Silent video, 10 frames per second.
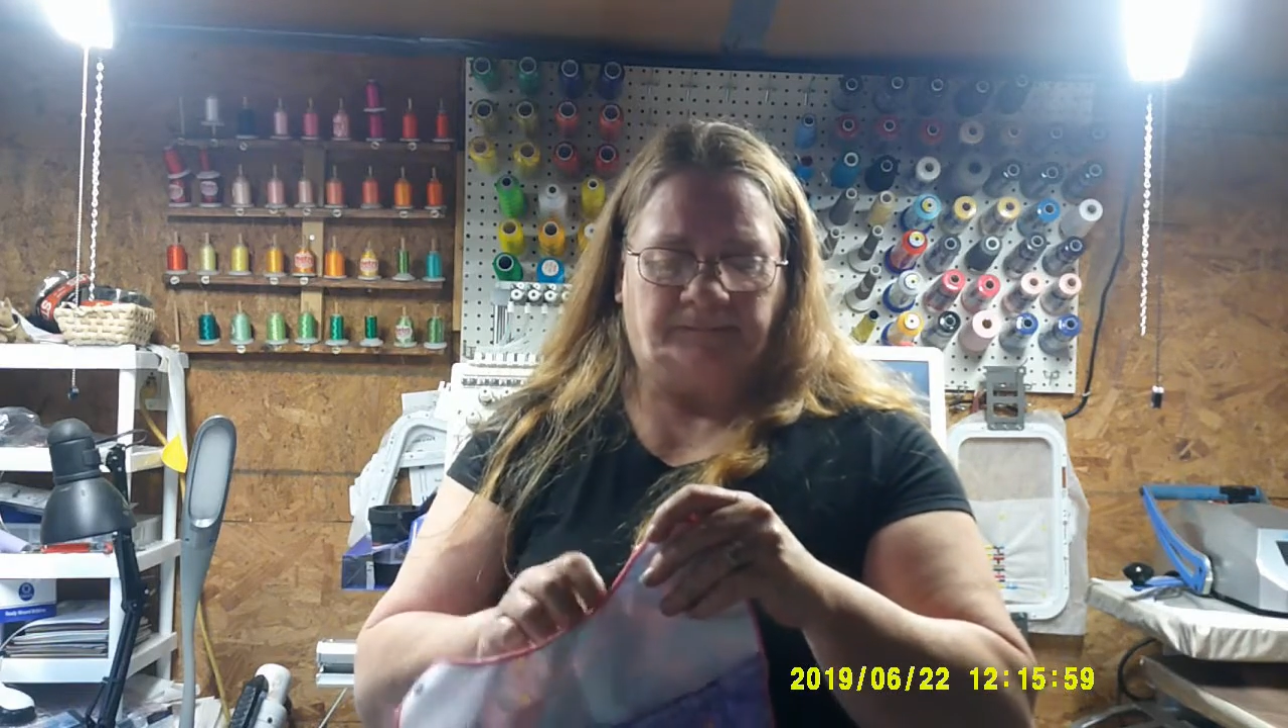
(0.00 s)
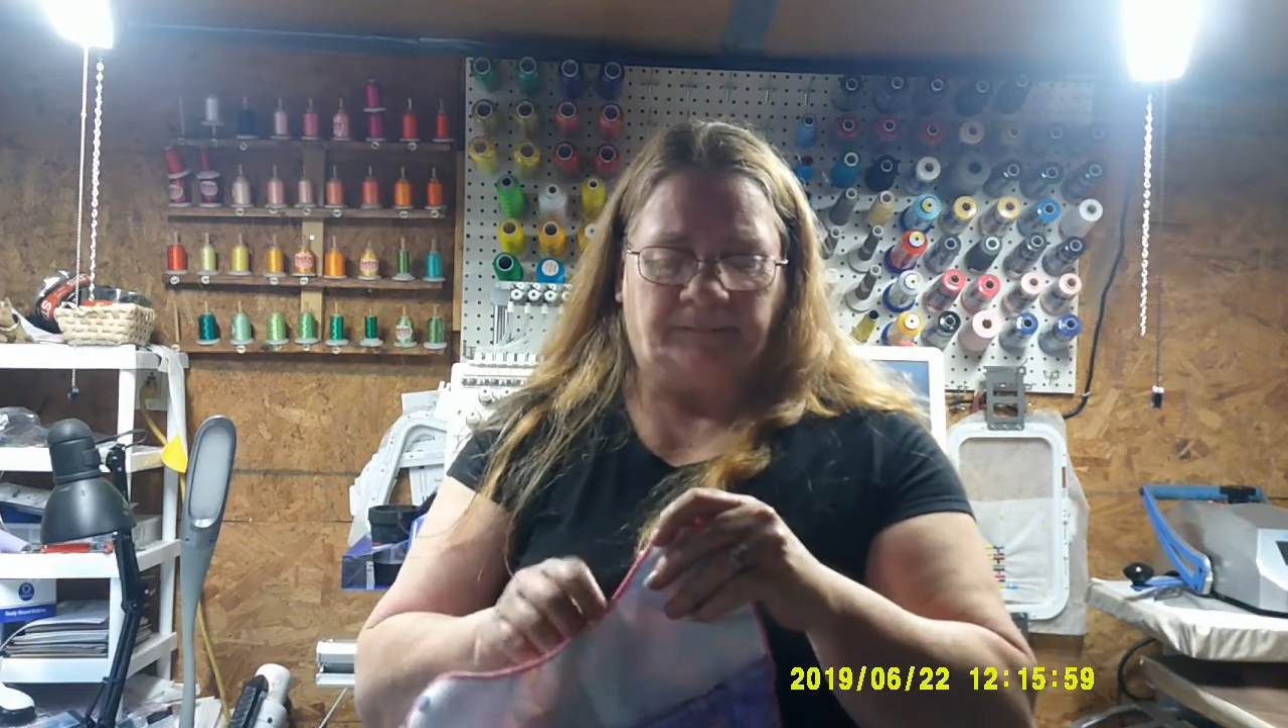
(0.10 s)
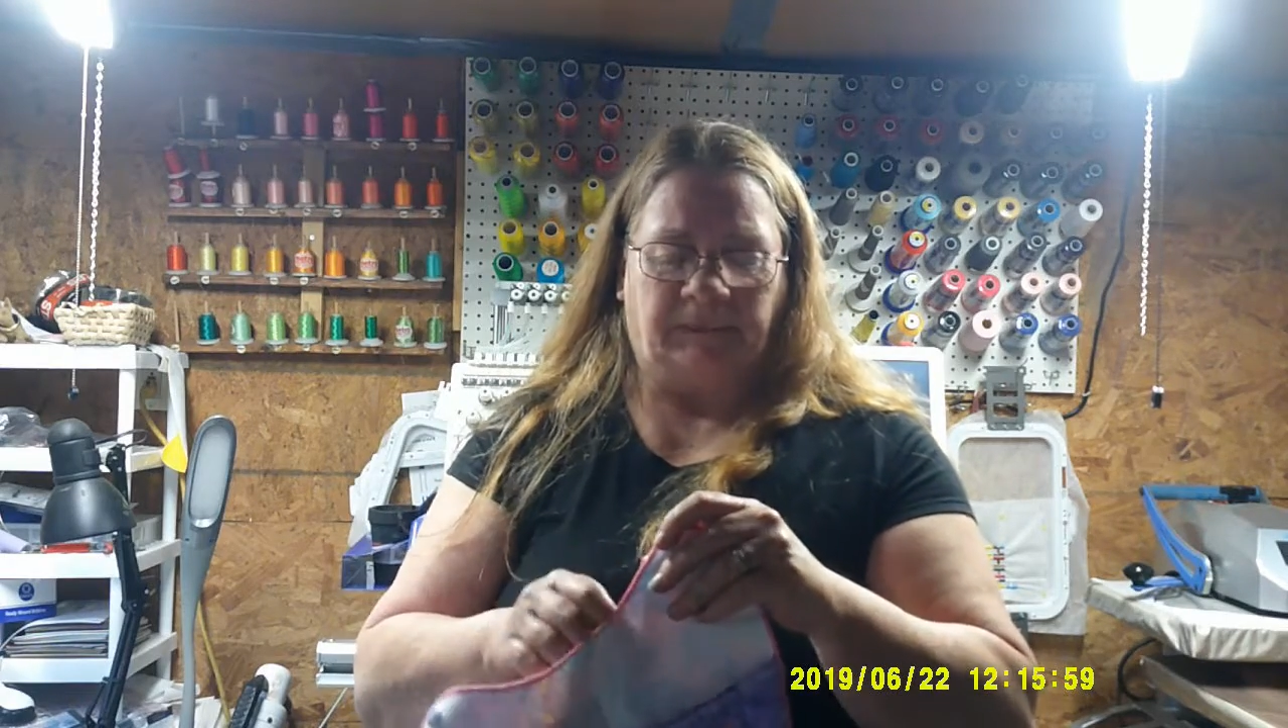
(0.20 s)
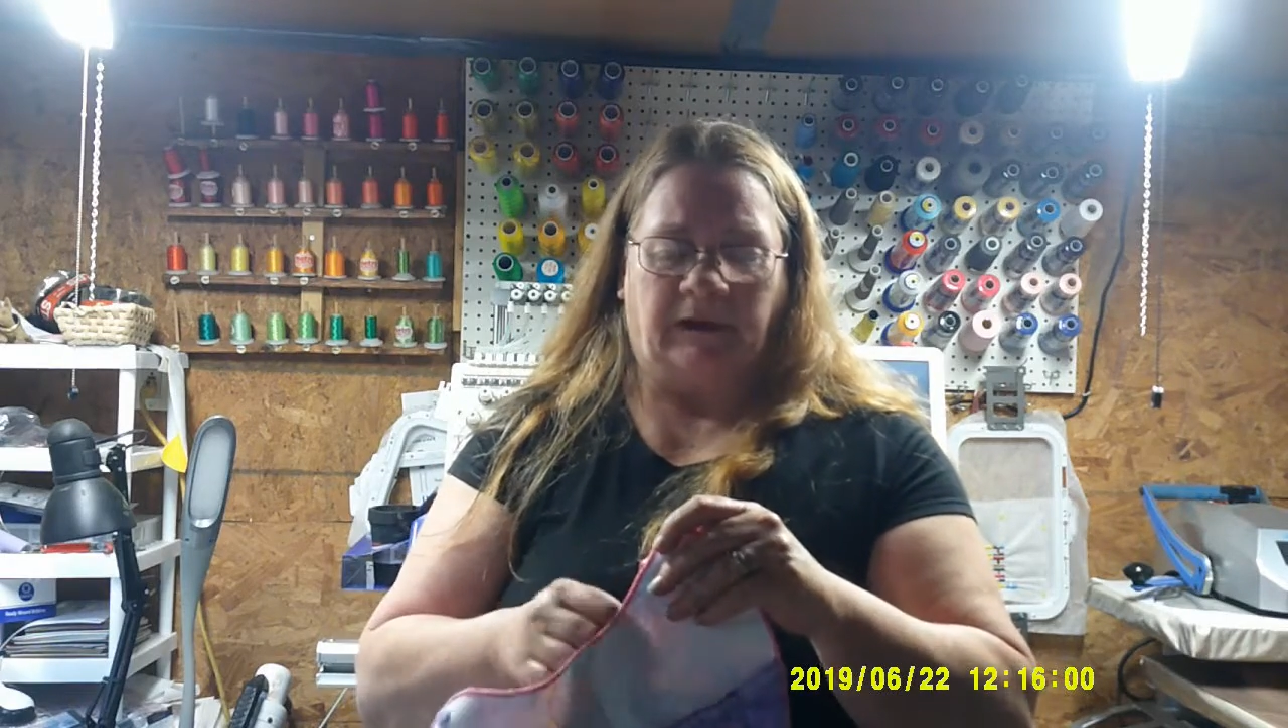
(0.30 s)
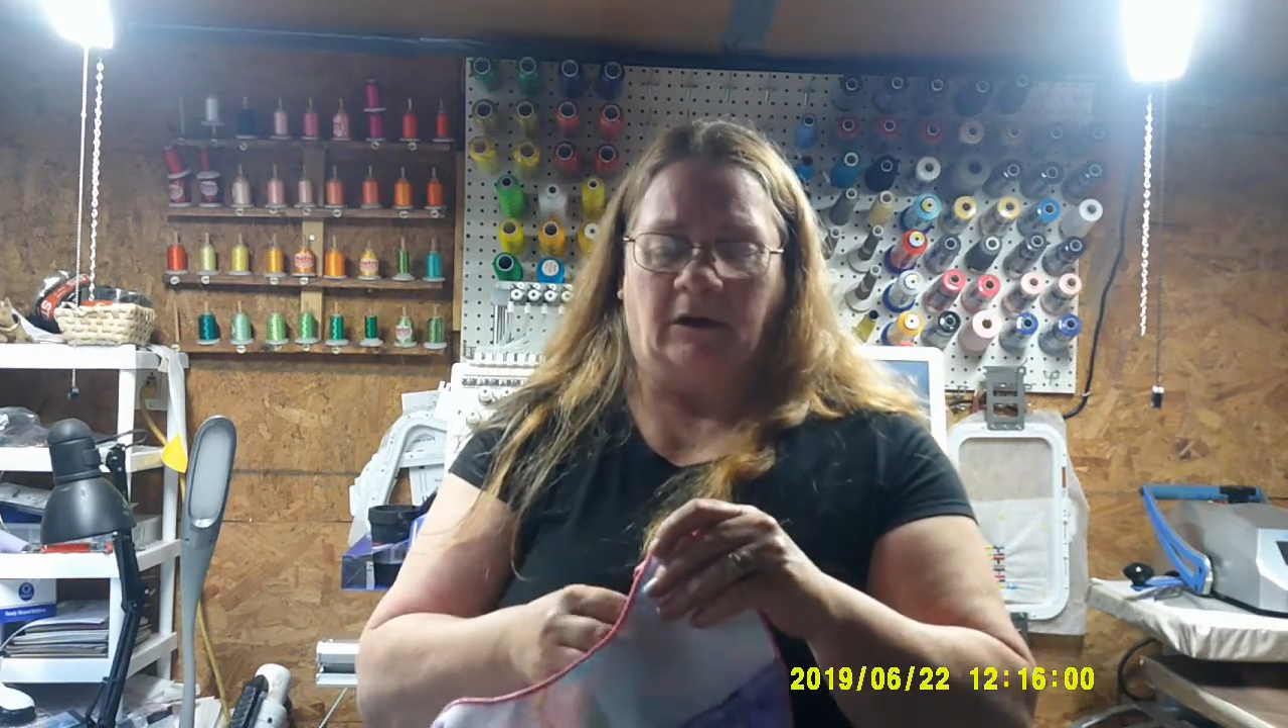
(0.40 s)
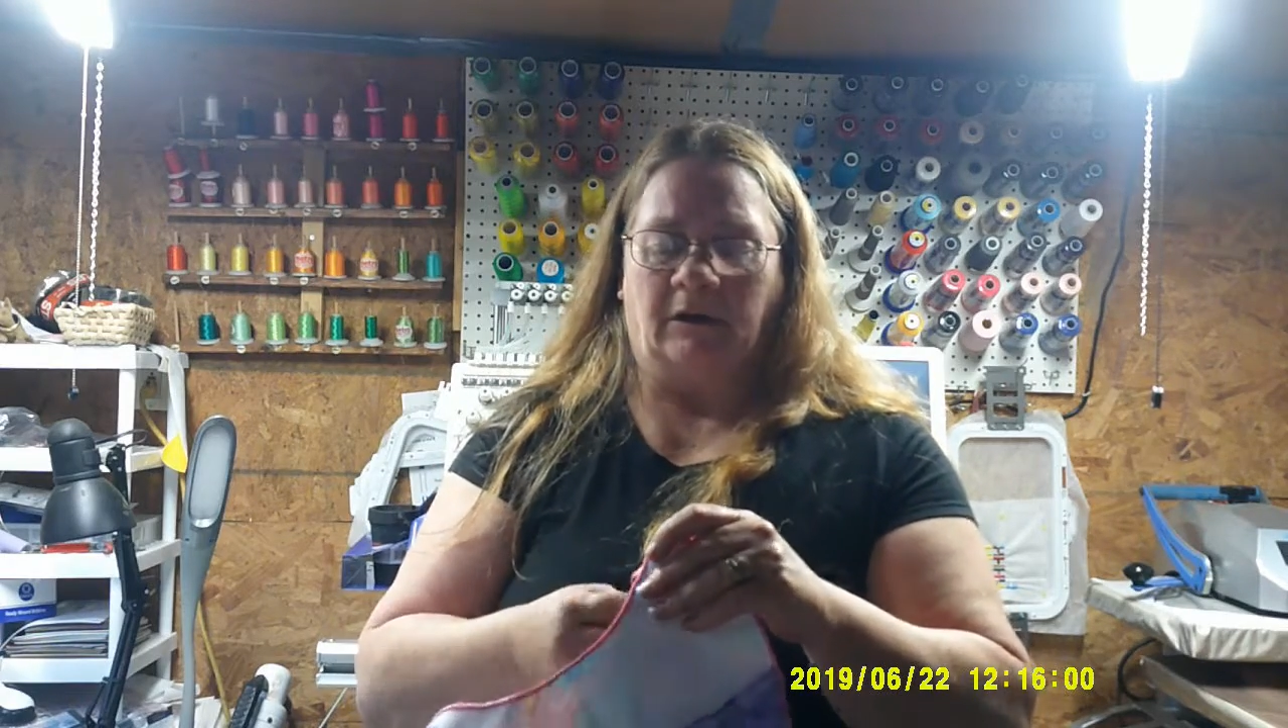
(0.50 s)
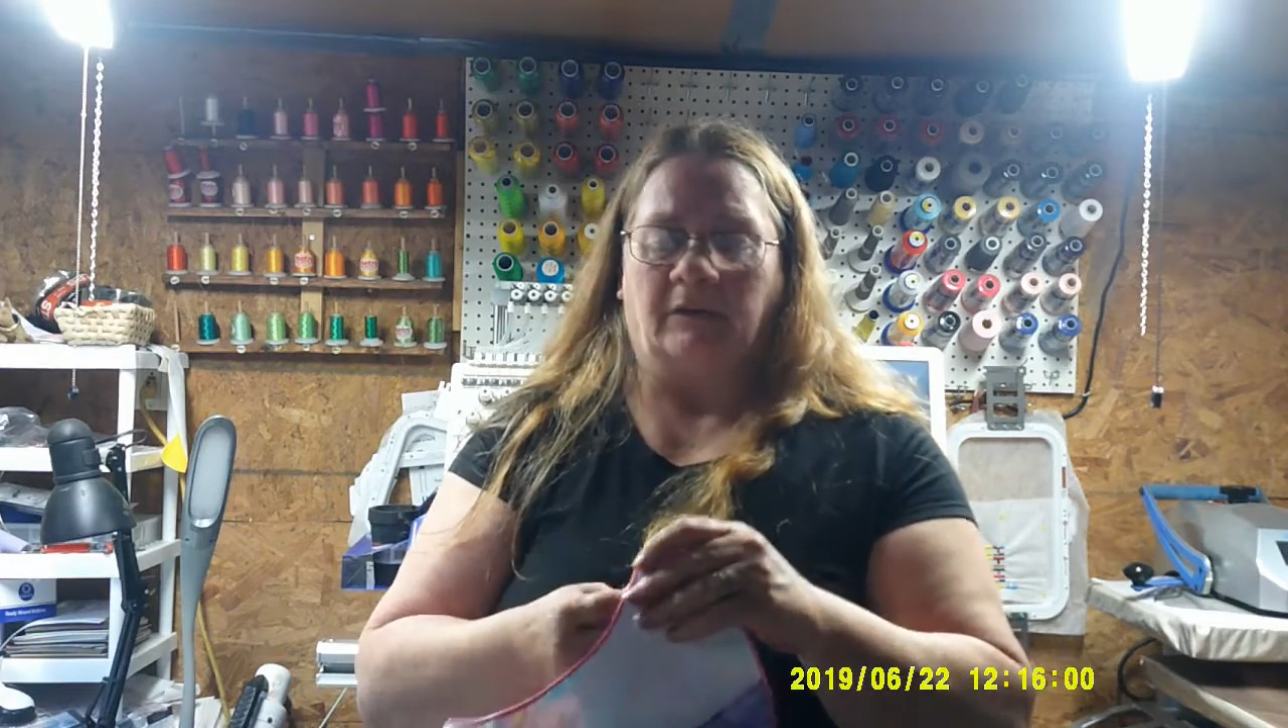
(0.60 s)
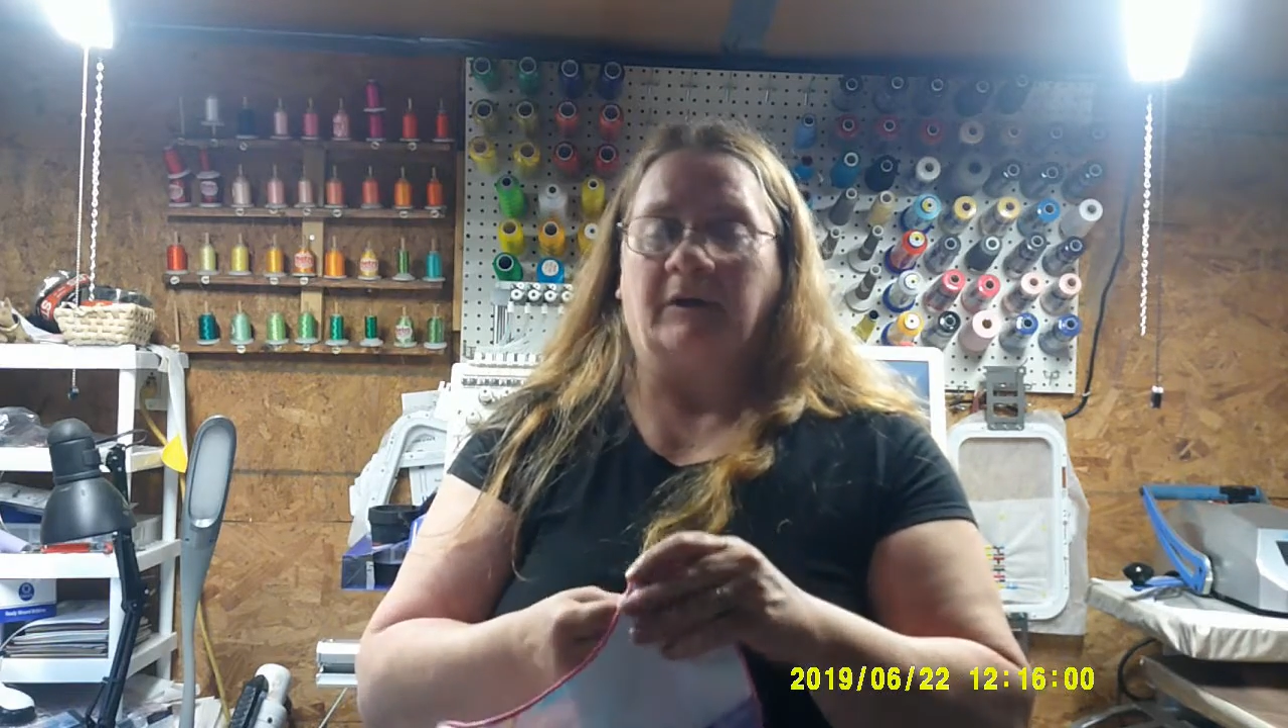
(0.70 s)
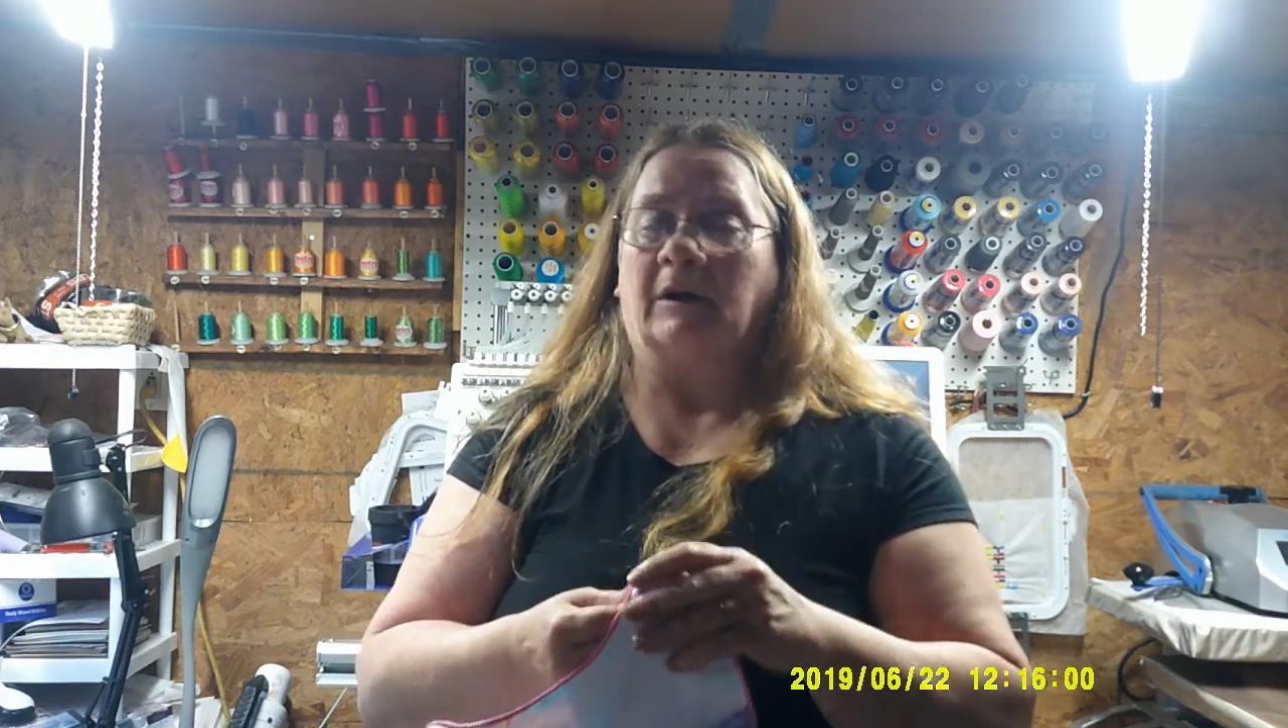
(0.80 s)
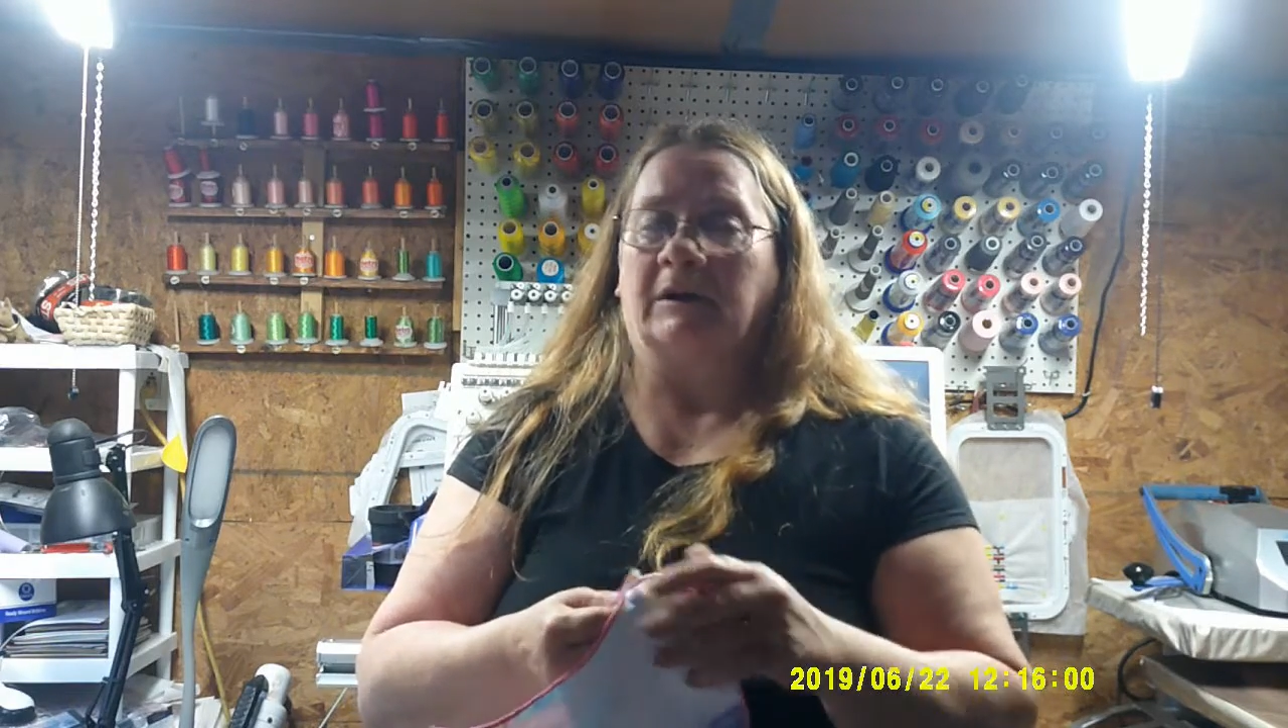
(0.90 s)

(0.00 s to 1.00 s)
There